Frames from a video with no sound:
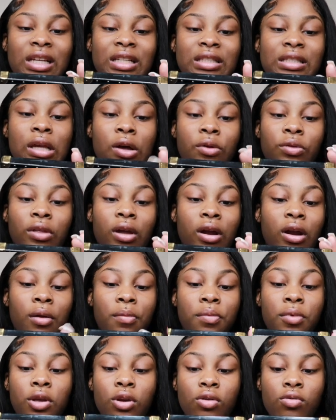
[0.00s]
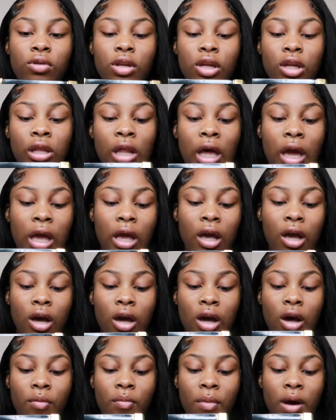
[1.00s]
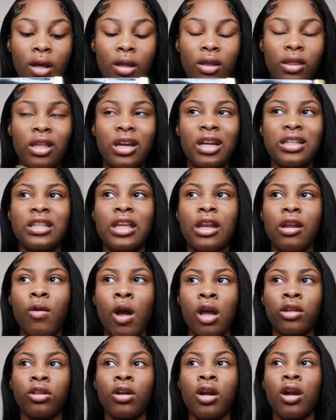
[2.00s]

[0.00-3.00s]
It's so therapeutic, like, oh my, did I say that right?